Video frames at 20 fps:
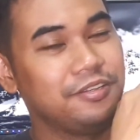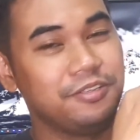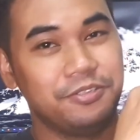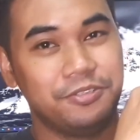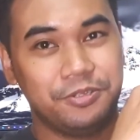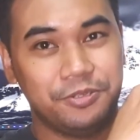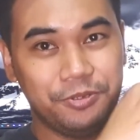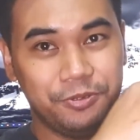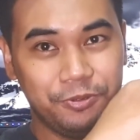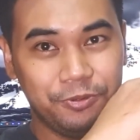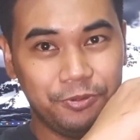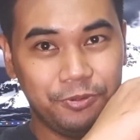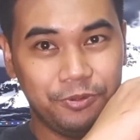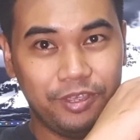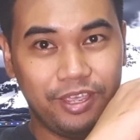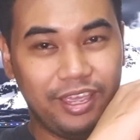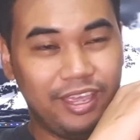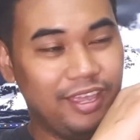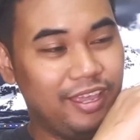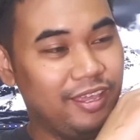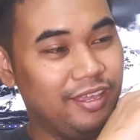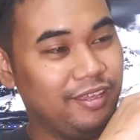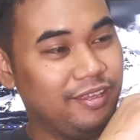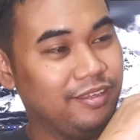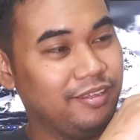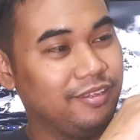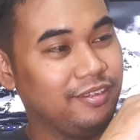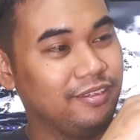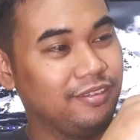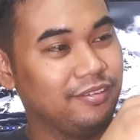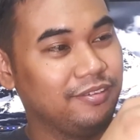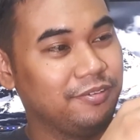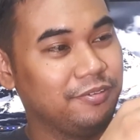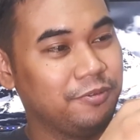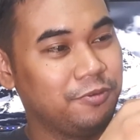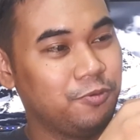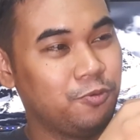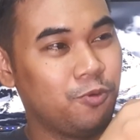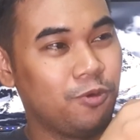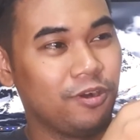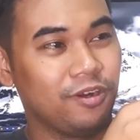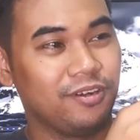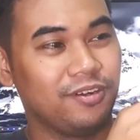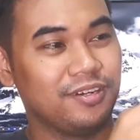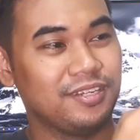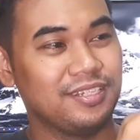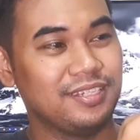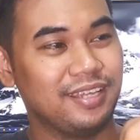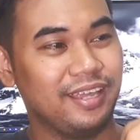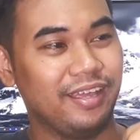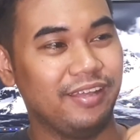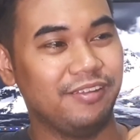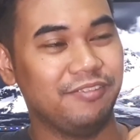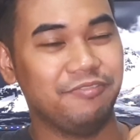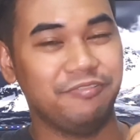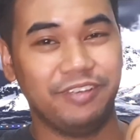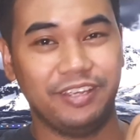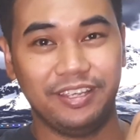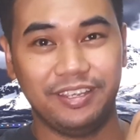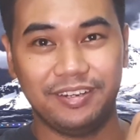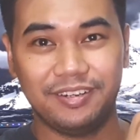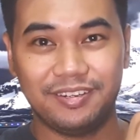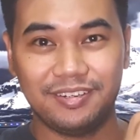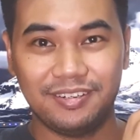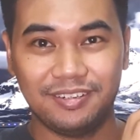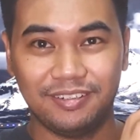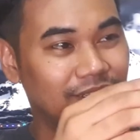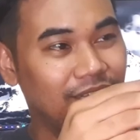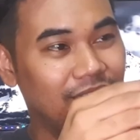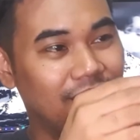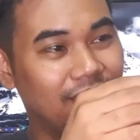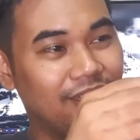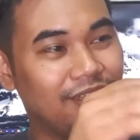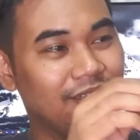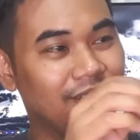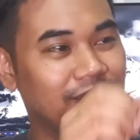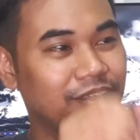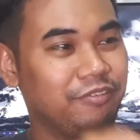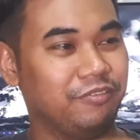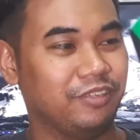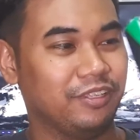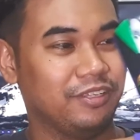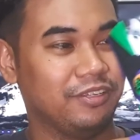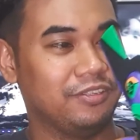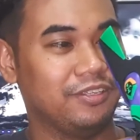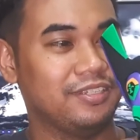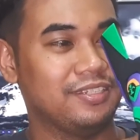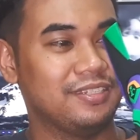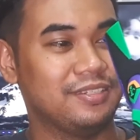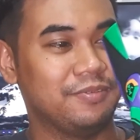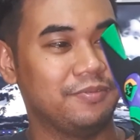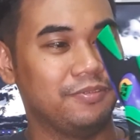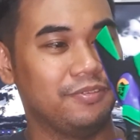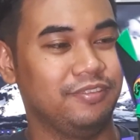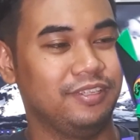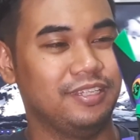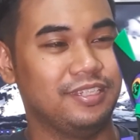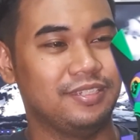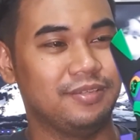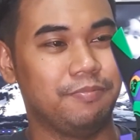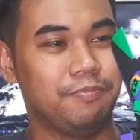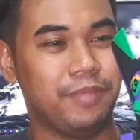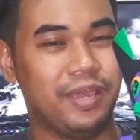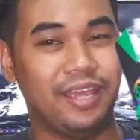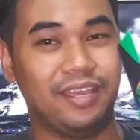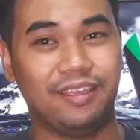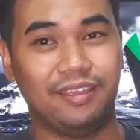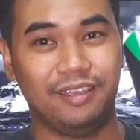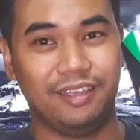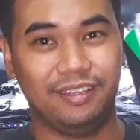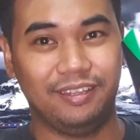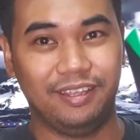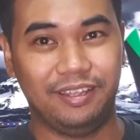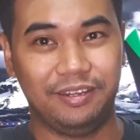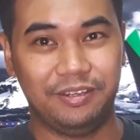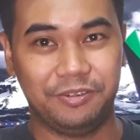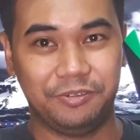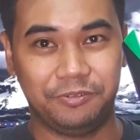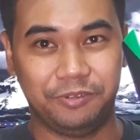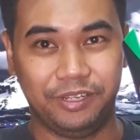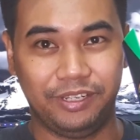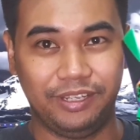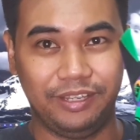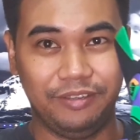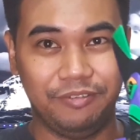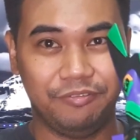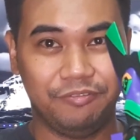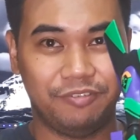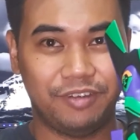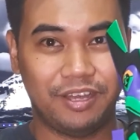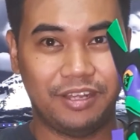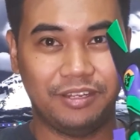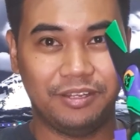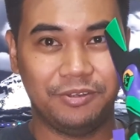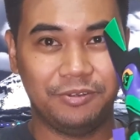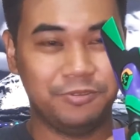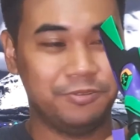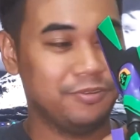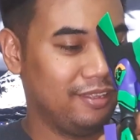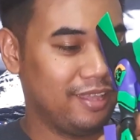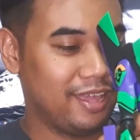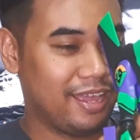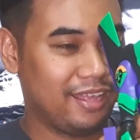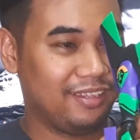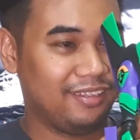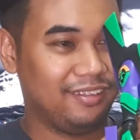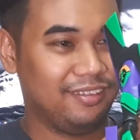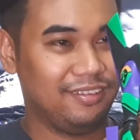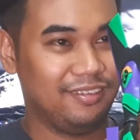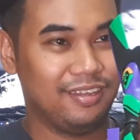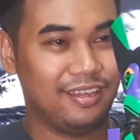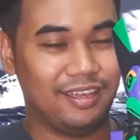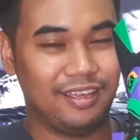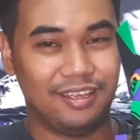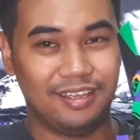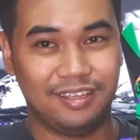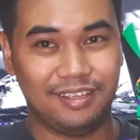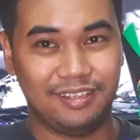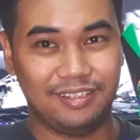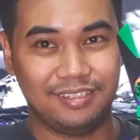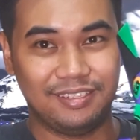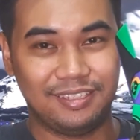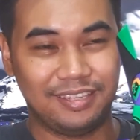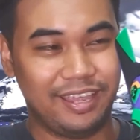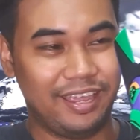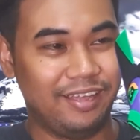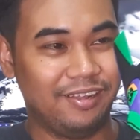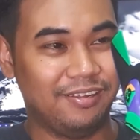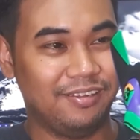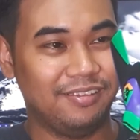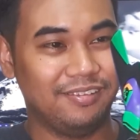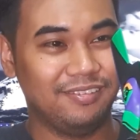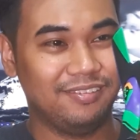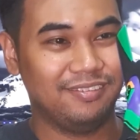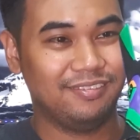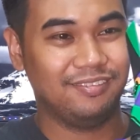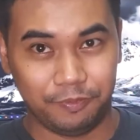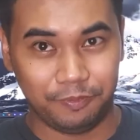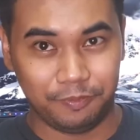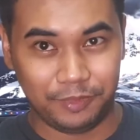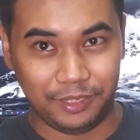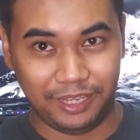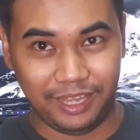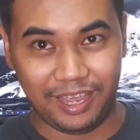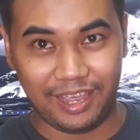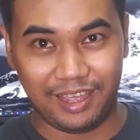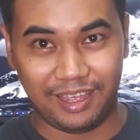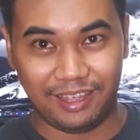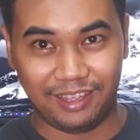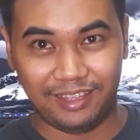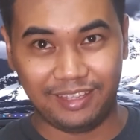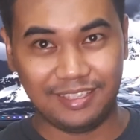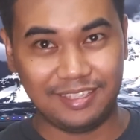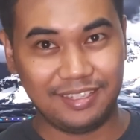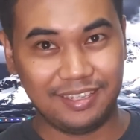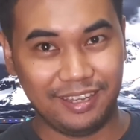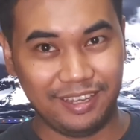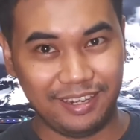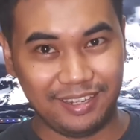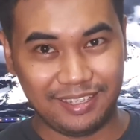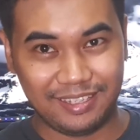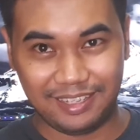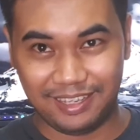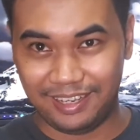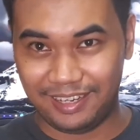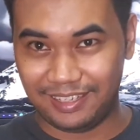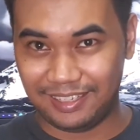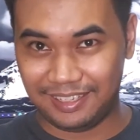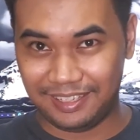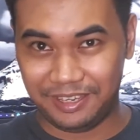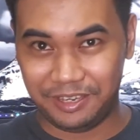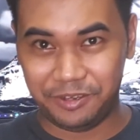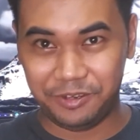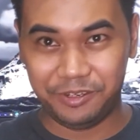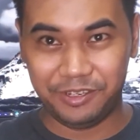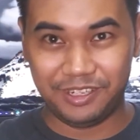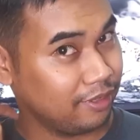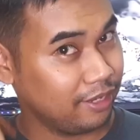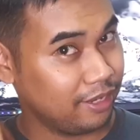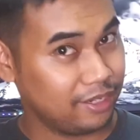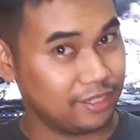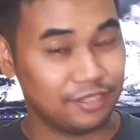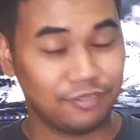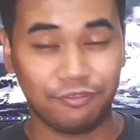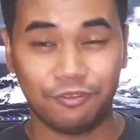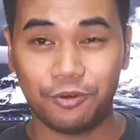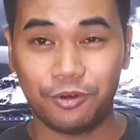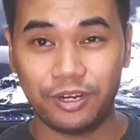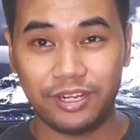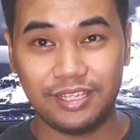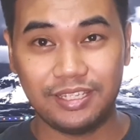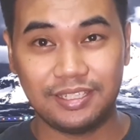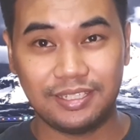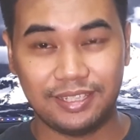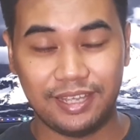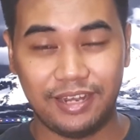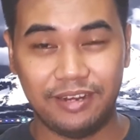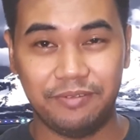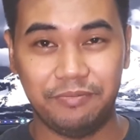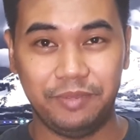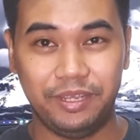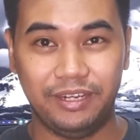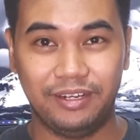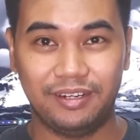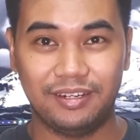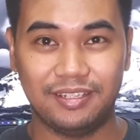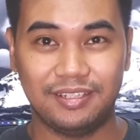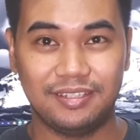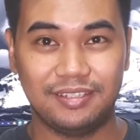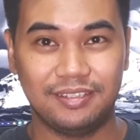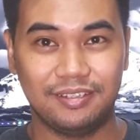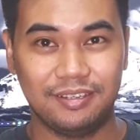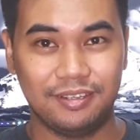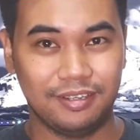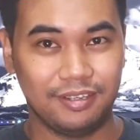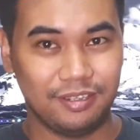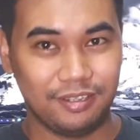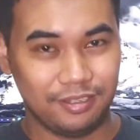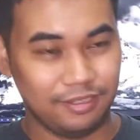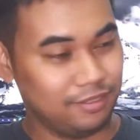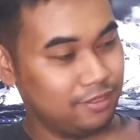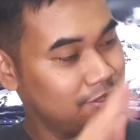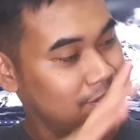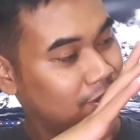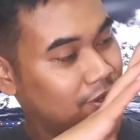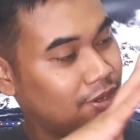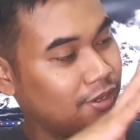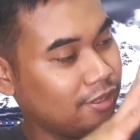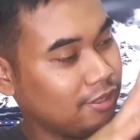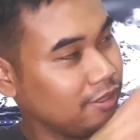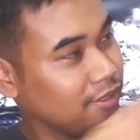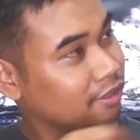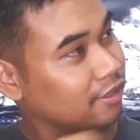to a quarter scale figure, even though this is a mech and they don't really follow that scale. But yeah, it is huge. It is 40 centimeters tall.